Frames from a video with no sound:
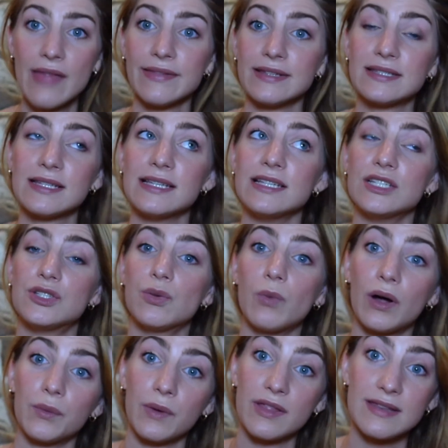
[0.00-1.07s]
This is the
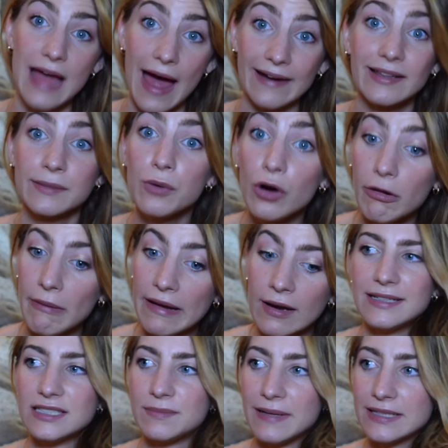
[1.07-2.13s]
one with Natalie Portman. It
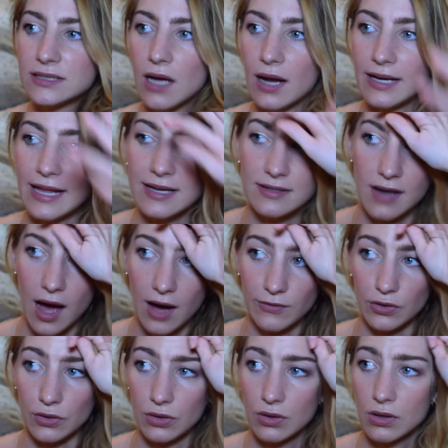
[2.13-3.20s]
is based on a
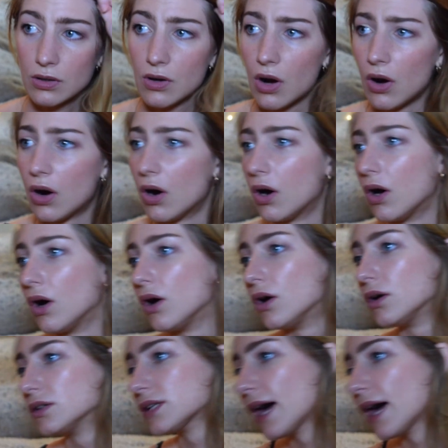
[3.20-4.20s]
novel called,